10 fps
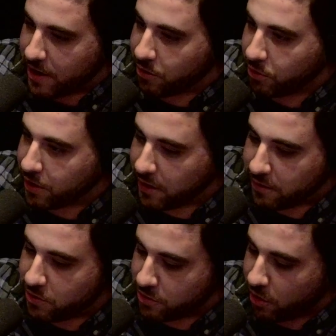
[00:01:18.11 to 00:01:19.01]

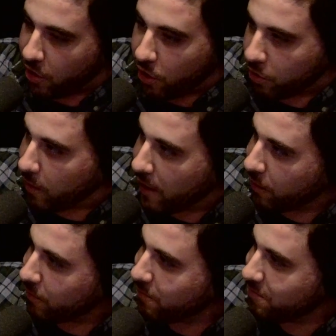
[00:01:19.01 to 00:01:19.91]
generally just all
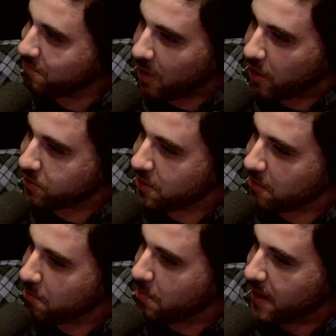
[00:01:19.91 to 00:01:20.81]
around
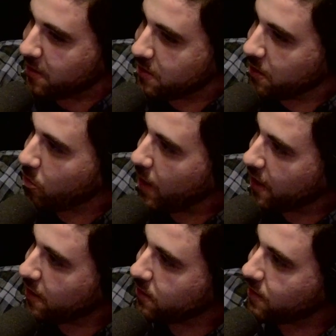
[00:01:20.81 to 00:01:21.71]
Austin based in the
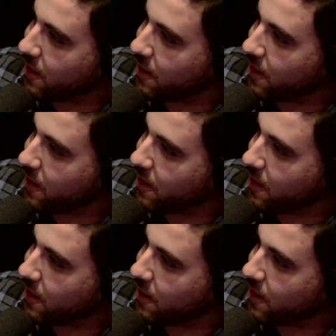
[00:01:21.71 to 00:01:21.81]
radius